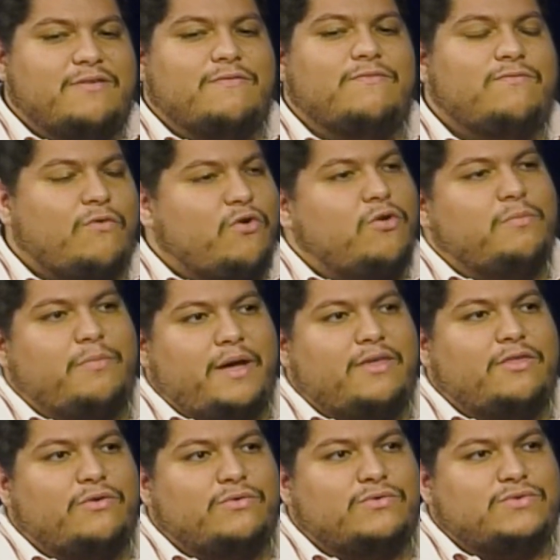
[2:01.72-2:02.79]
informed by
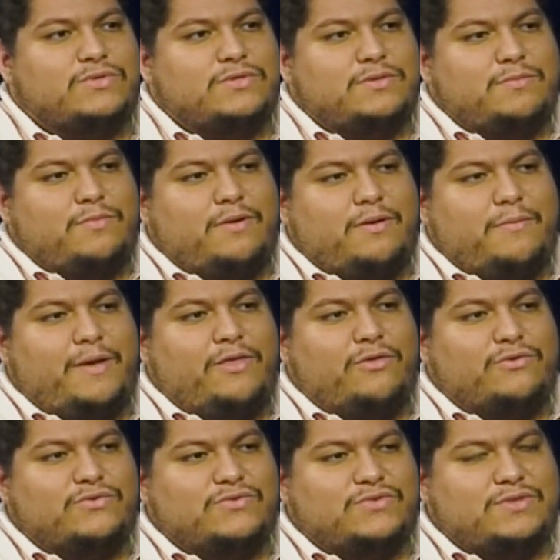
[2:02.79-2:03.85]
those by
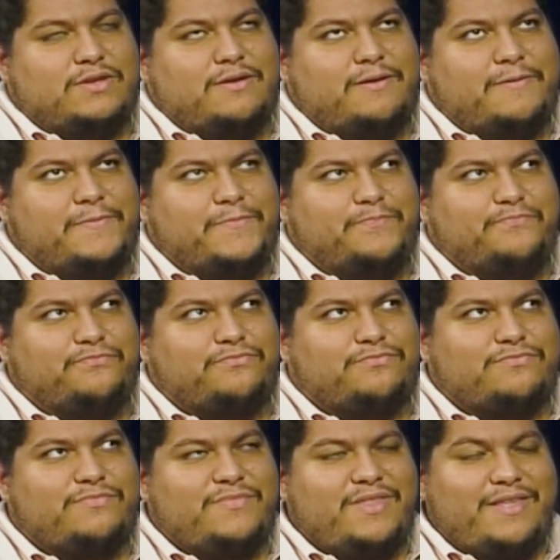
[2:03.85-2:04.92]
those um,
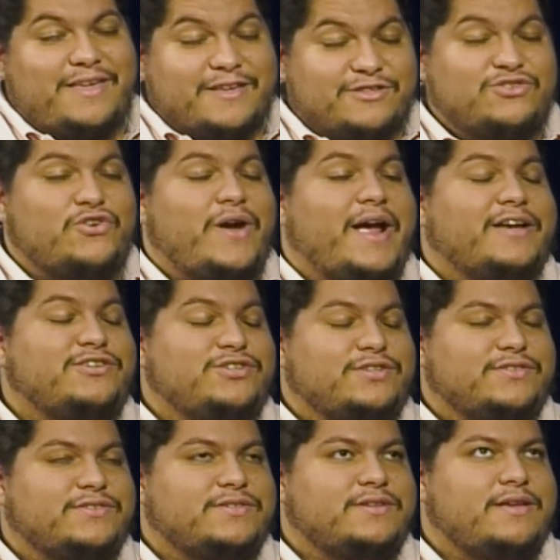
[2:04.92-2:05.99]

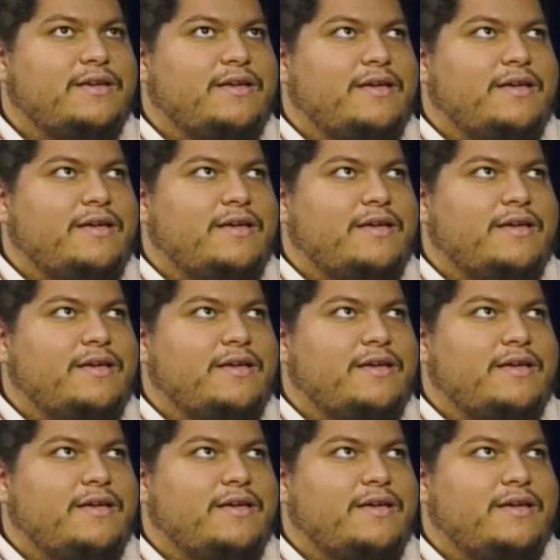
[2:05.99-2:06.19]
interactions.